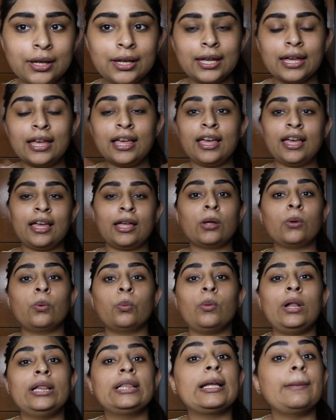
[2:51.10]
Hey,
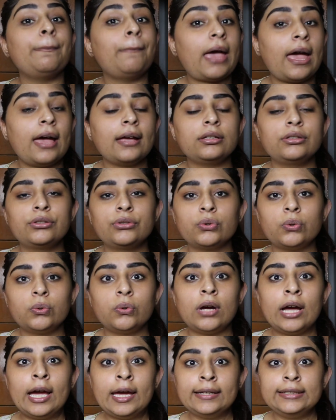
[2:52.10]
welcome back.
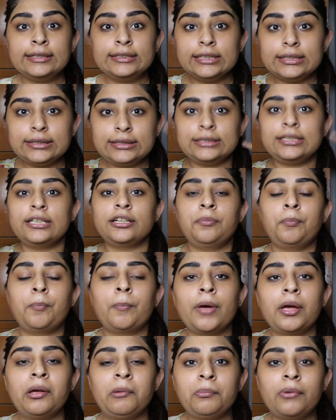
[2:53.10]
So I just did
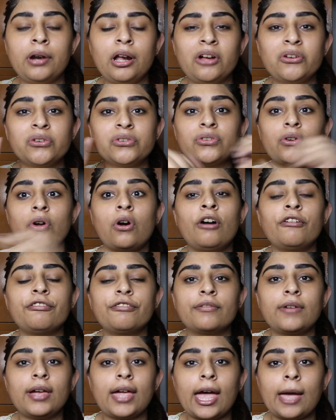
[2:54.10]
my brows off
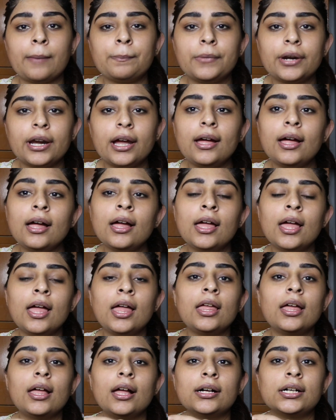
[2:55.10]
camera.
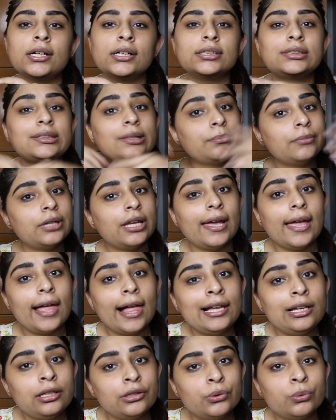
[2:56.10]
Someday
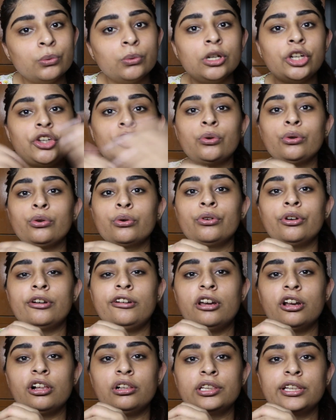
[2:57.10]
I'll do a
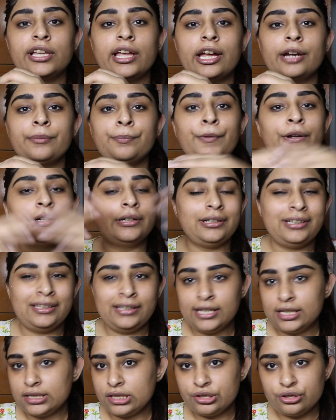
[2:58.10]
tutorial on that, but
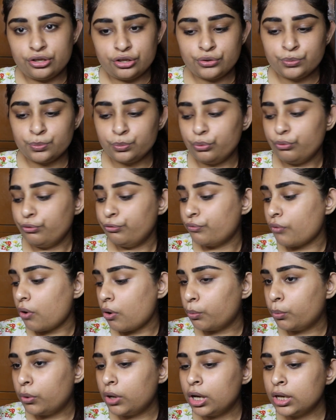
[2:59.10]
let's just move
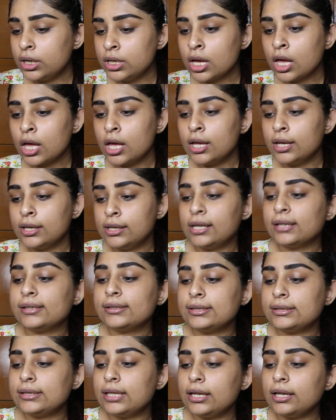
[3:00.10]
forward.
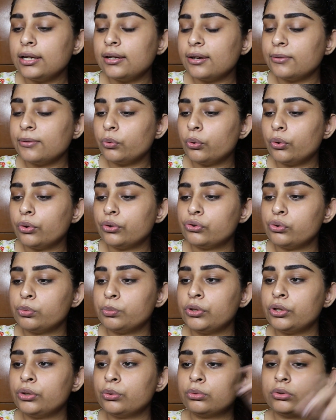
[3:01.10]
Next thing, going to
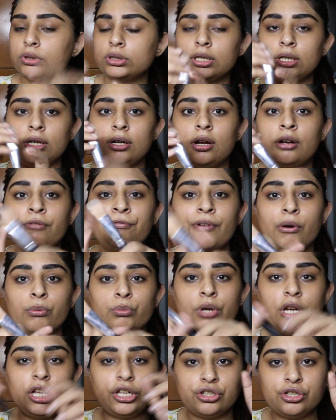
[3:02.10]
be using a
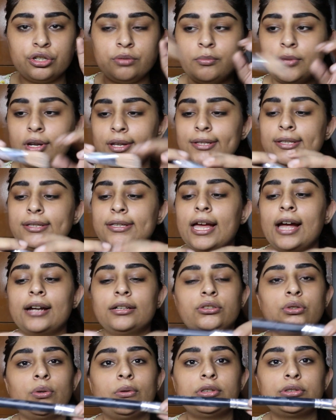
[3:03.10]
foundation brush
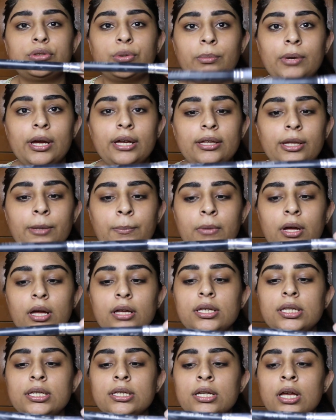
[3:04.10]
that's also by the
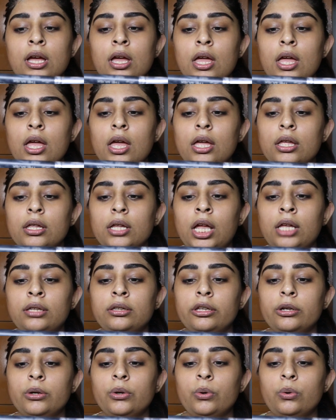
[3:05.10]
Mask,
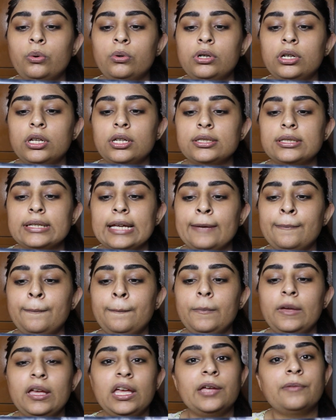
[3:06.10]
and the code is
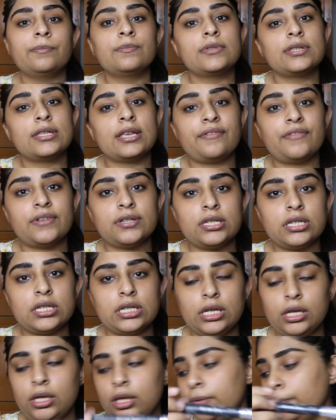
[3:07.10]

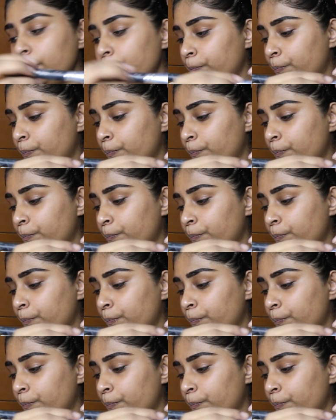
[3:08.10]
MBM17.